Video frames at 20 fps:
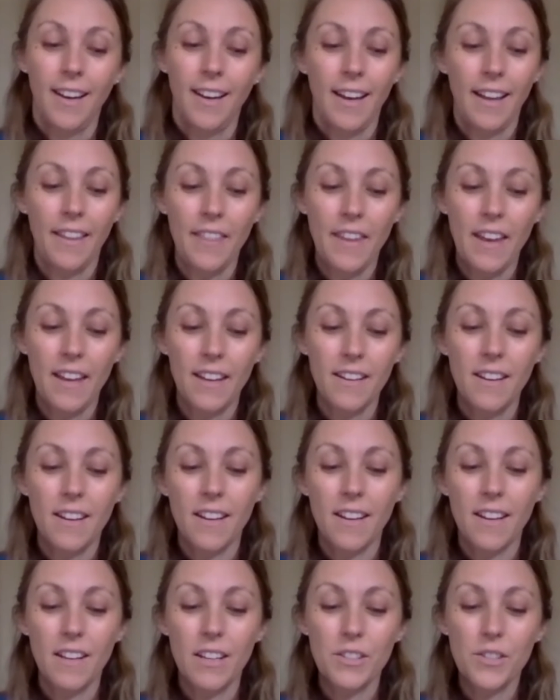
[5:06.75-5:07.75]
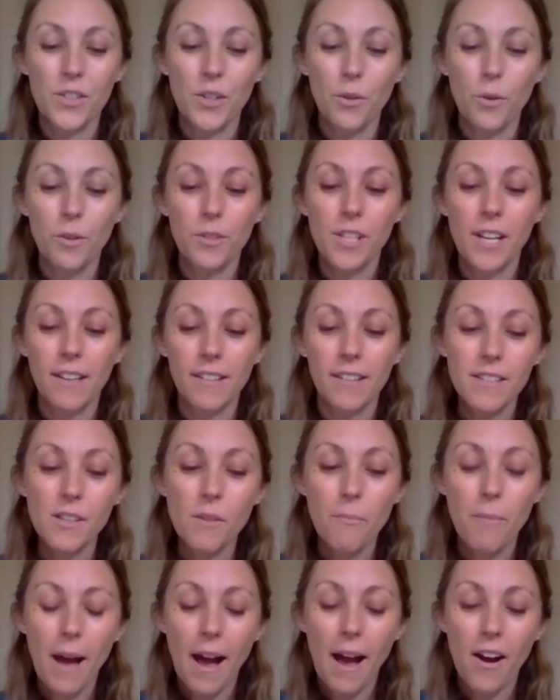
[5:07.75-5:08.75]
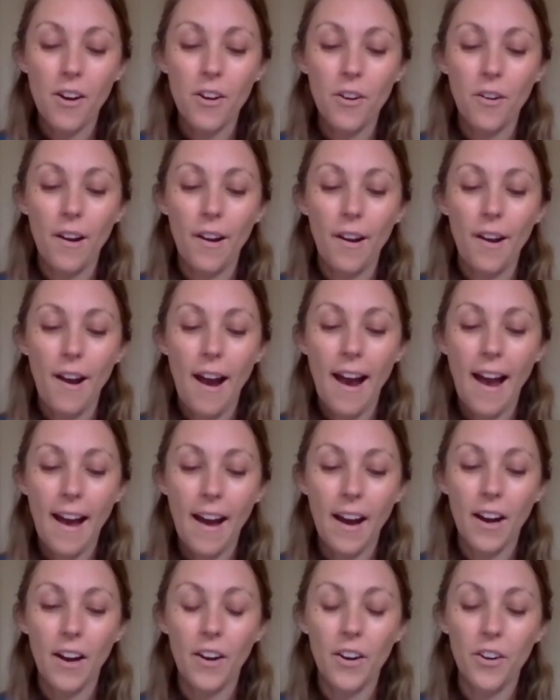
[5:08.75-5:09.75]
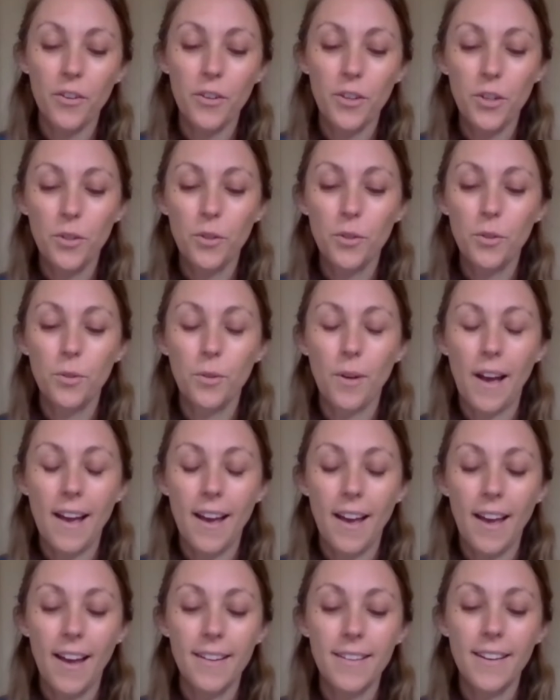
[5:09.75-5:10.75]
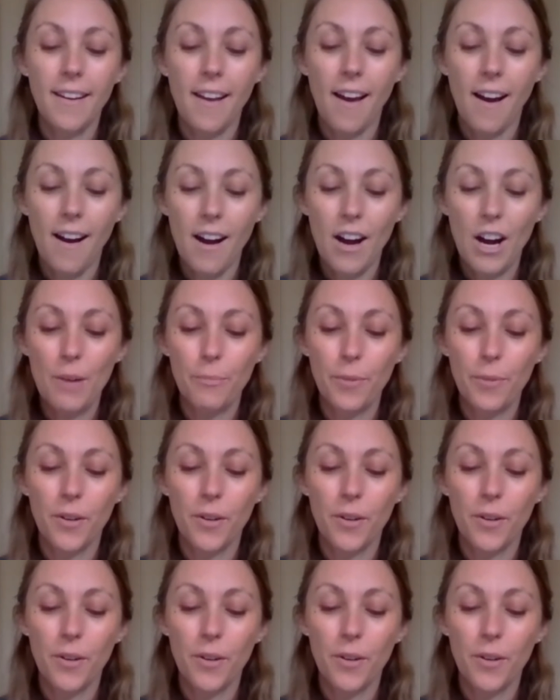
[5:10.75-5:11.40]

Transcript: And then, so tell us about how you ended up